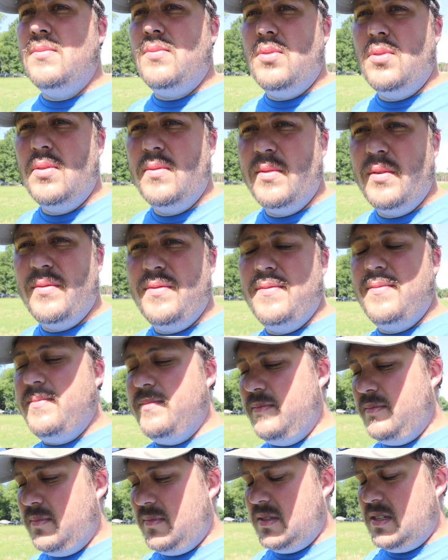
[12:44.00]
for over
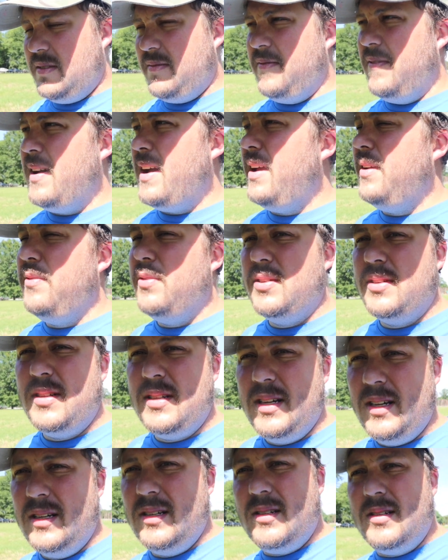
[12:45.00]
five or
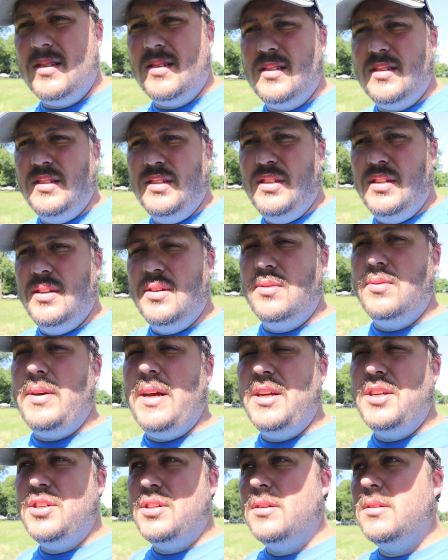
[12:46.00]
six
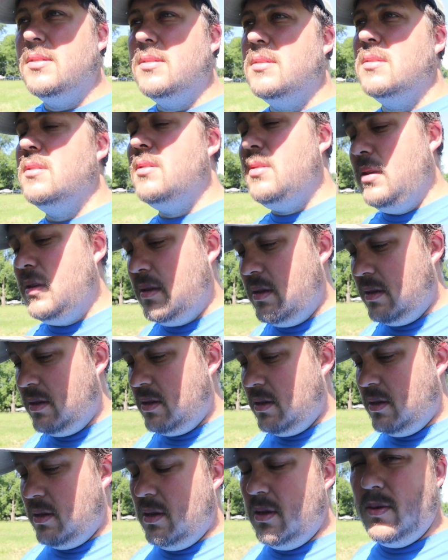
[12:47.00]
generations,
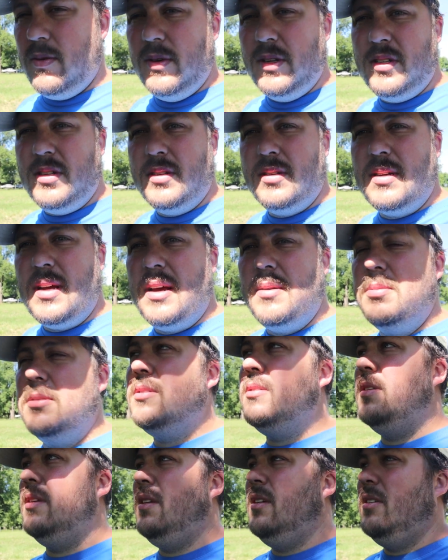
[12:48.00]
which is
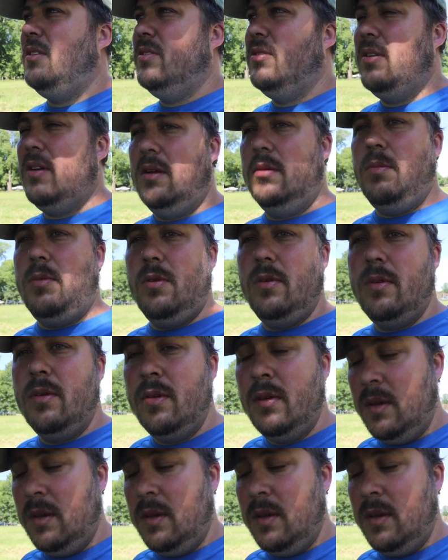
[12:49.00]
absolutely incredible.